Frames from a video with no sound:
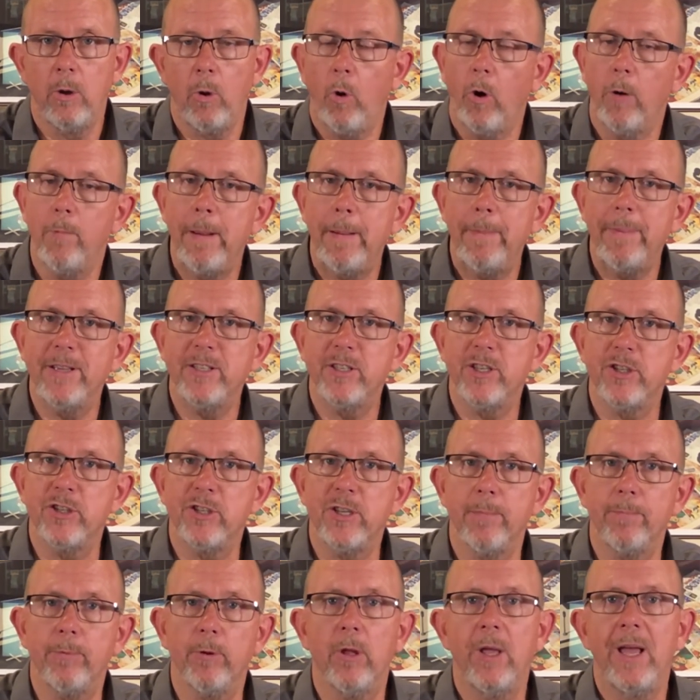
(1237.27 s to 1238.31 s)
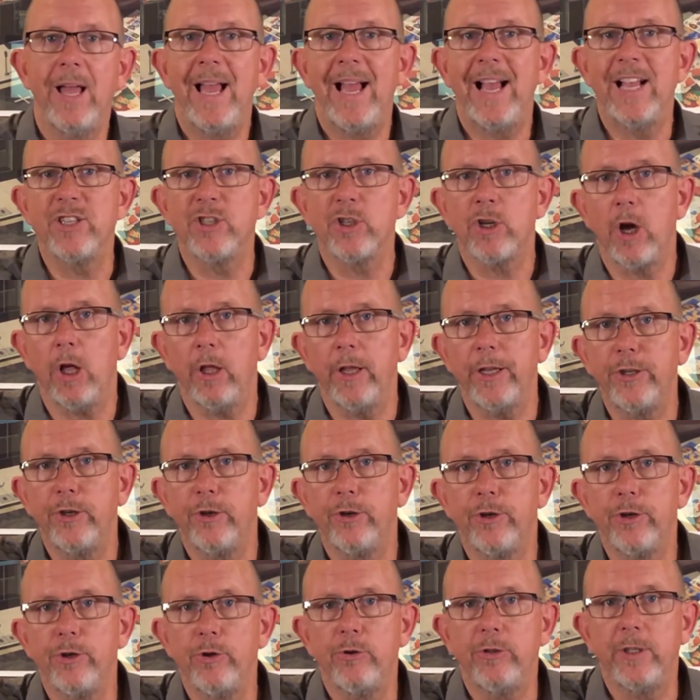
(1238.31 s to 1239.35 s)
Or maybe it's as simple as calling
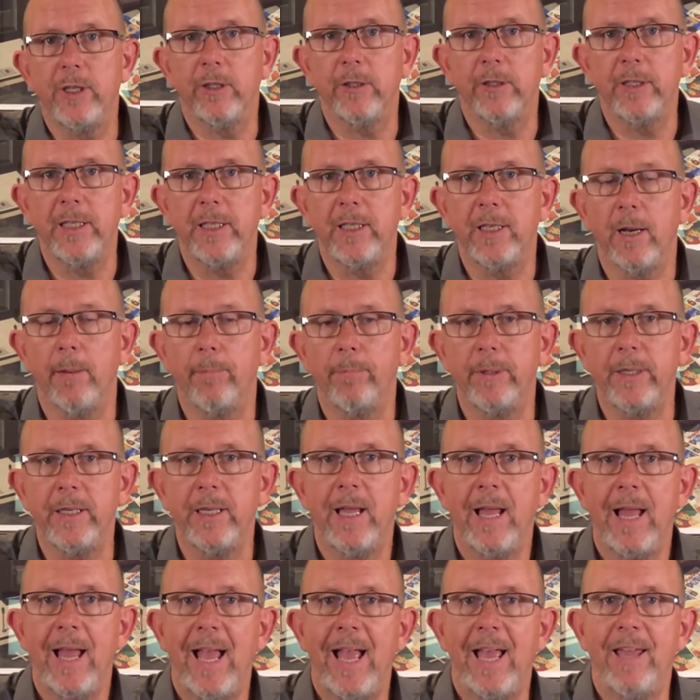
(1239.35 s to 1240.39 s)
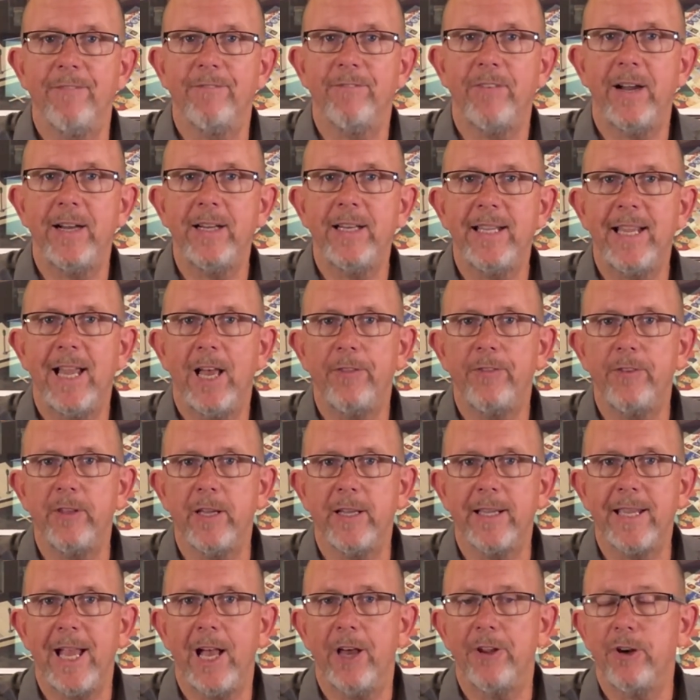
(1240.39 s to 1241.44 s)
your utility company and finding out the
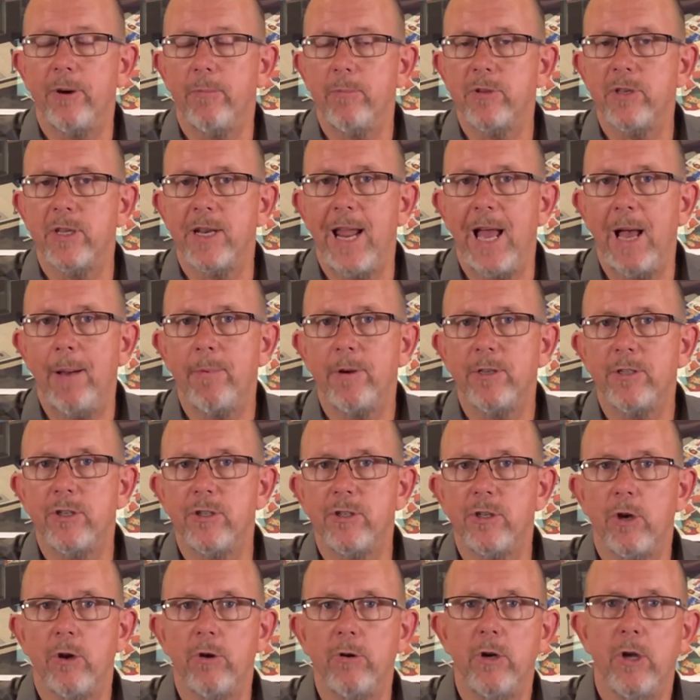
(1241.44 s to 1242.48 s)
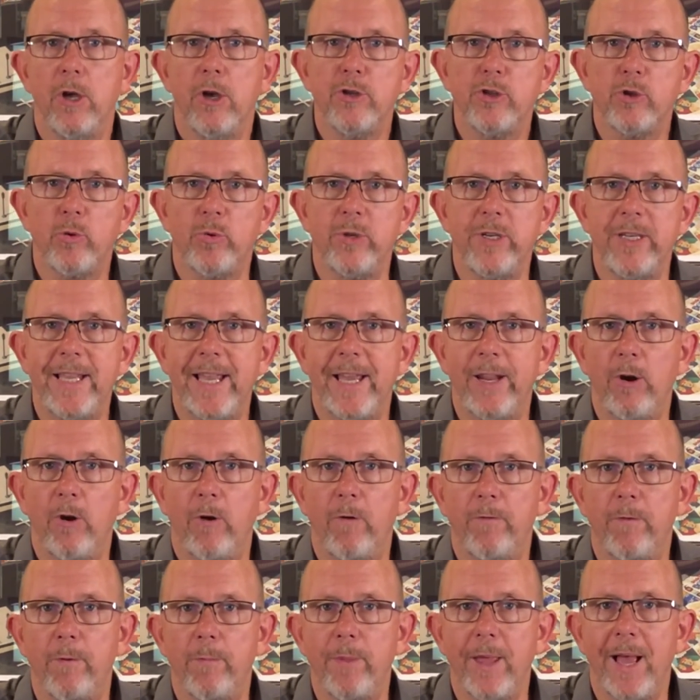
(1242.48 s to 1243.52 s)
account numbers and how much is owed, so when you get
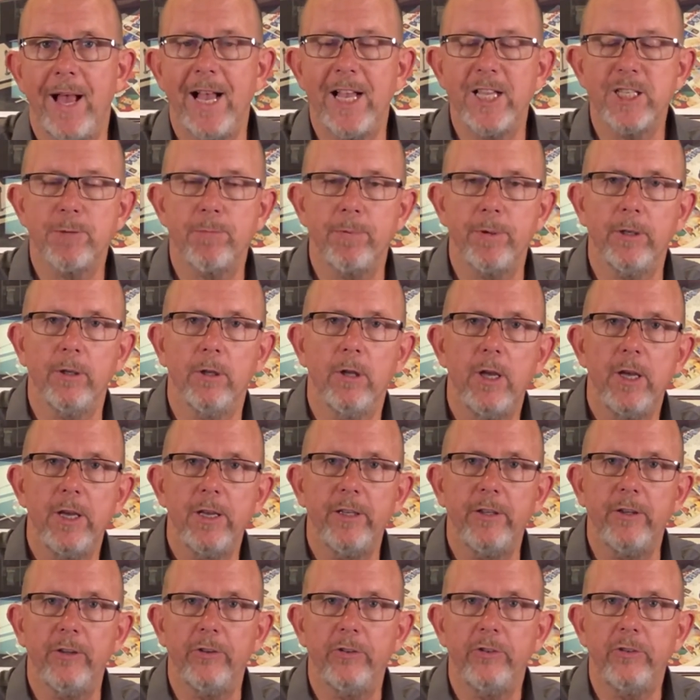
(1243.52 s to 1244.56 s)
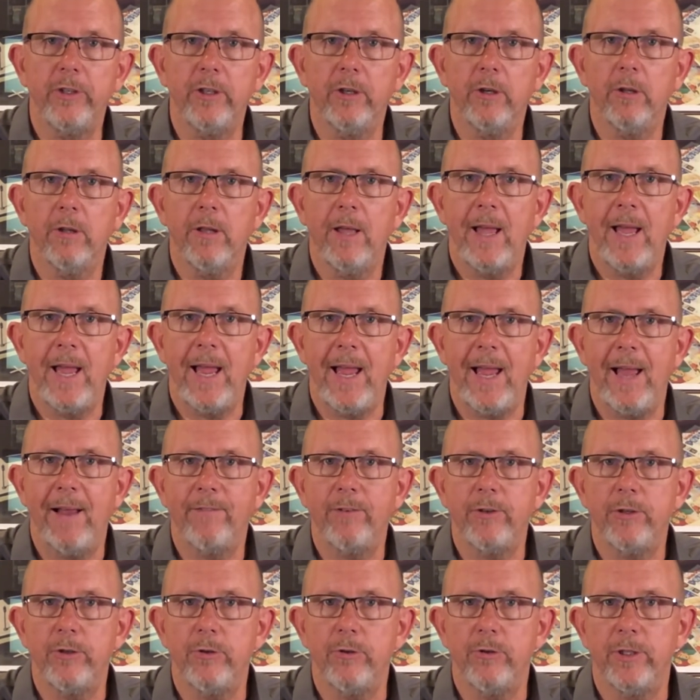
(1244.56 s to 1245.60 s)
home from the hospital, you still
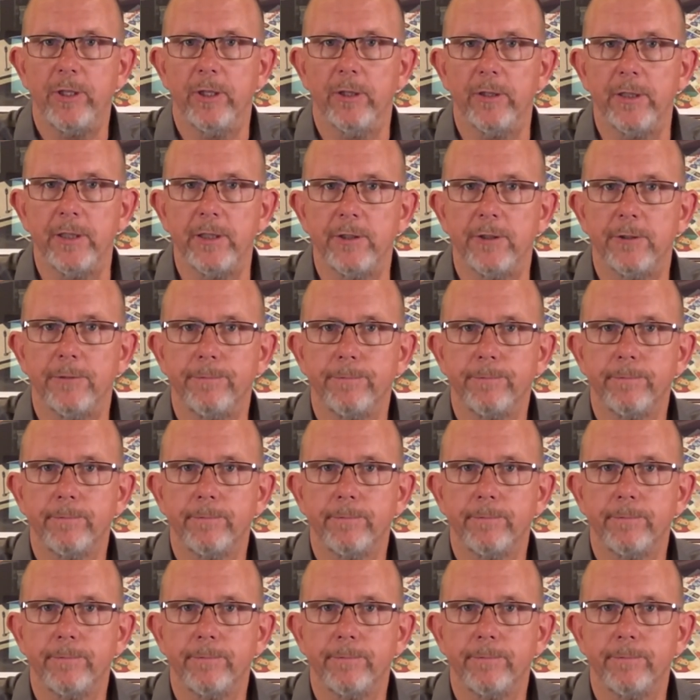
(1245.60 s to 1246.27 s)
have utilities.